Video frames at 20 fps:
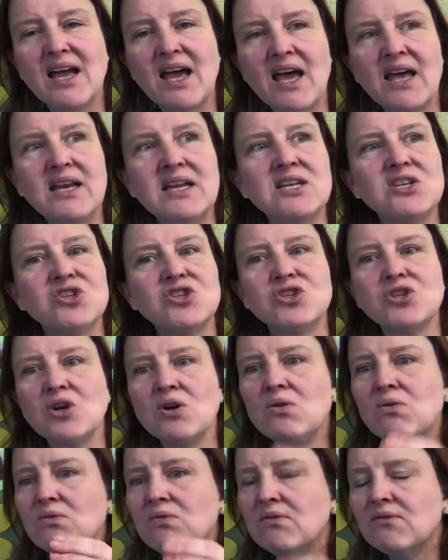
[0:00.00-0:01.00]
And it
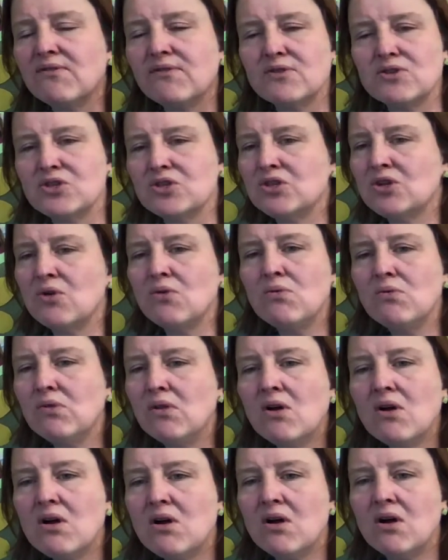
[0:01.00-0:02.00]
shone for so
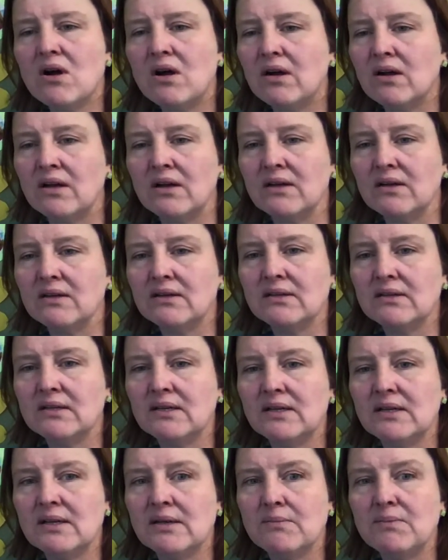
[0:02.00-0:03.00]
long
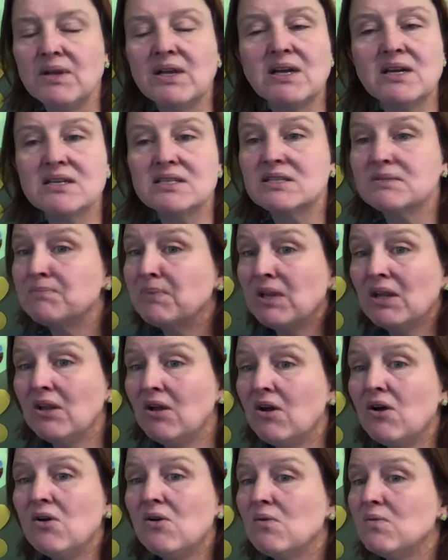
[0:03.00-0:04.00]
because
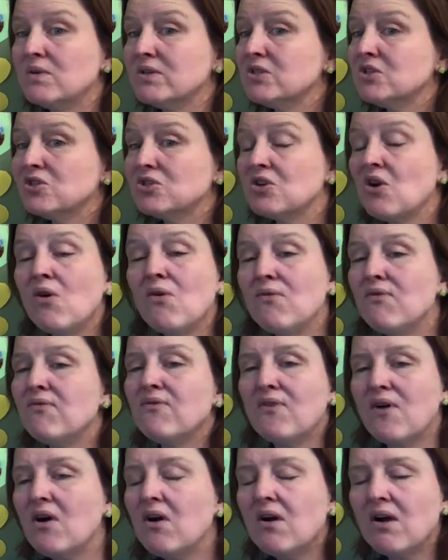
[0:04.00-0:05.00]
below was so
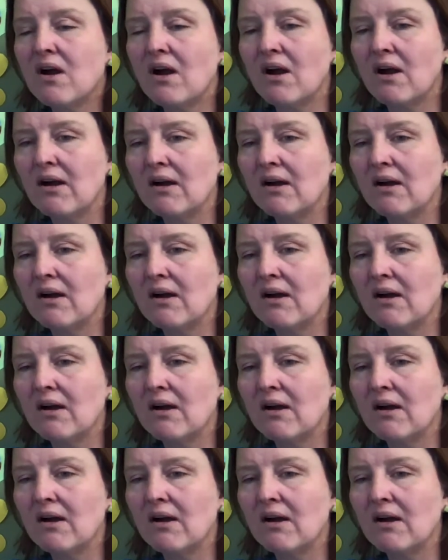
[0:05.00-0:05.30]
far